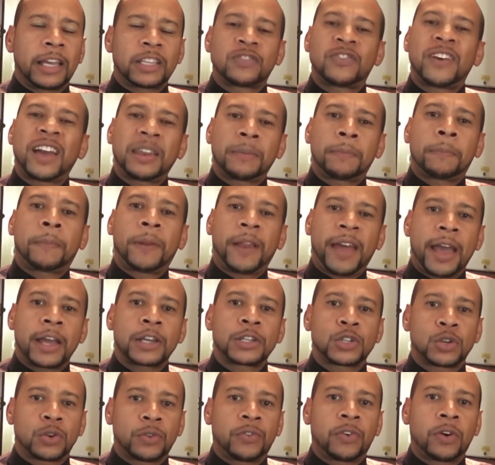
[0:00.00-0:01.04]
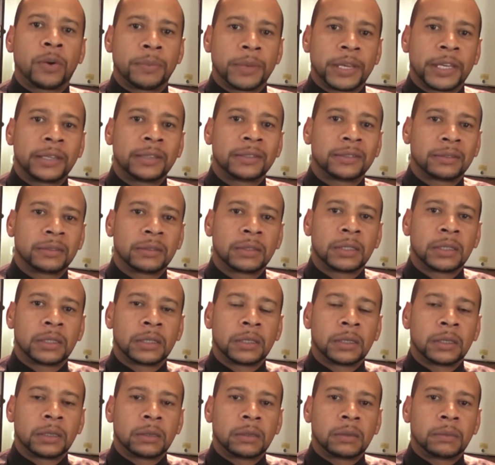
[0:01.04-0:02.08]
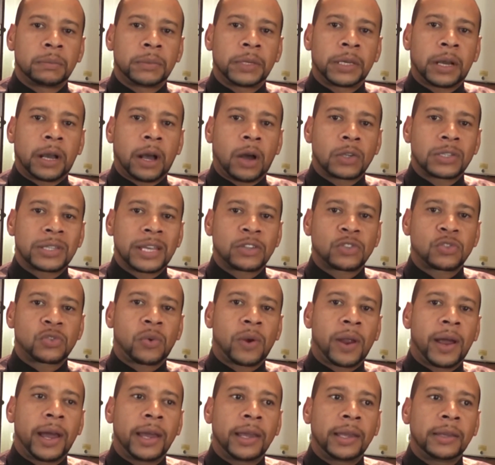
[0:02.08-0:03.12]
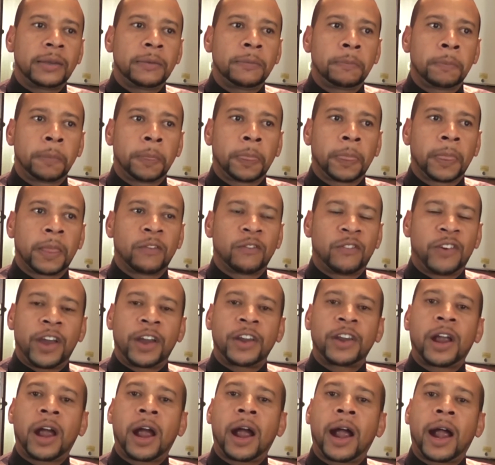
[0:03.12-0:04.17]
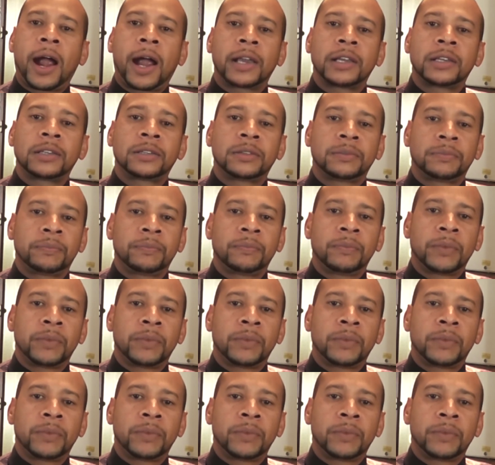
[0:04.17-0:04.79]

it's very pleasure for me because I try very hard